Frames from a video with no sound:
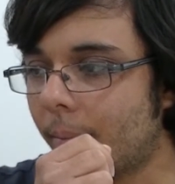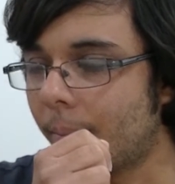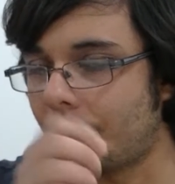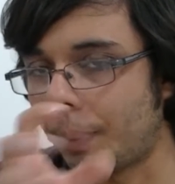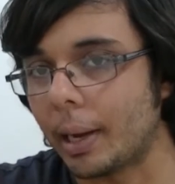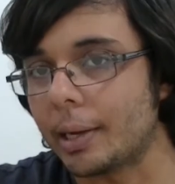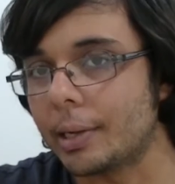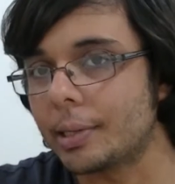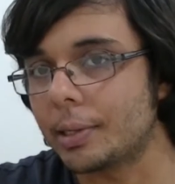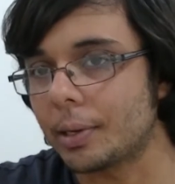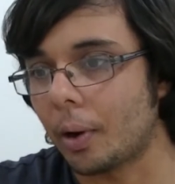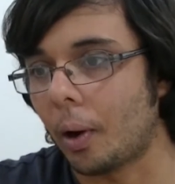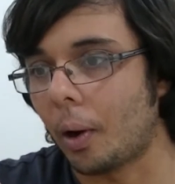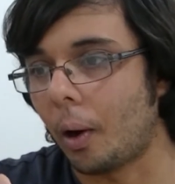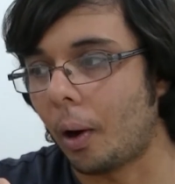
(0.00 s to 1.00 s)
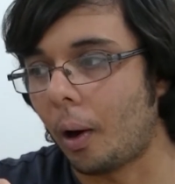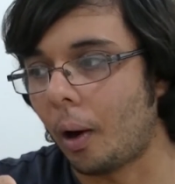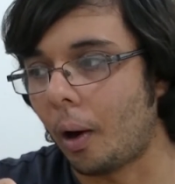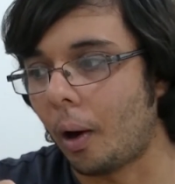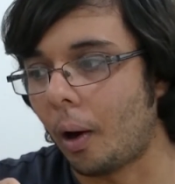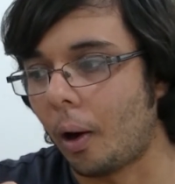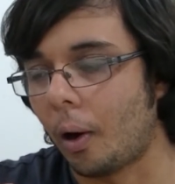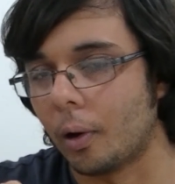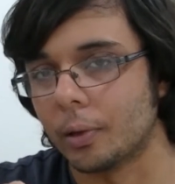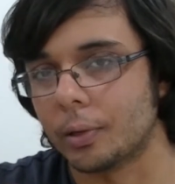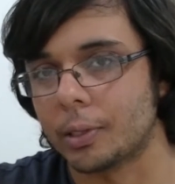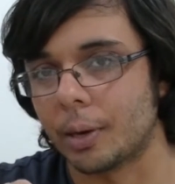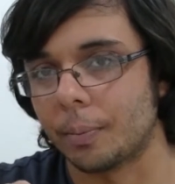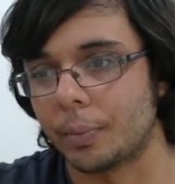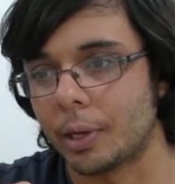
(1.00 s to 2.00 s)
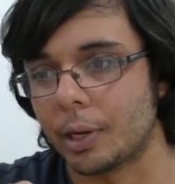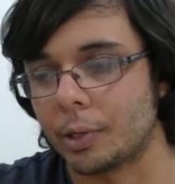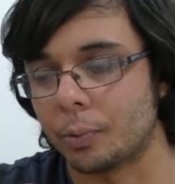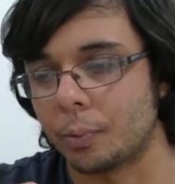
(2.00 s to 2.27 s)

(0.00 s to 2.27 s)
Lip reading: based on some things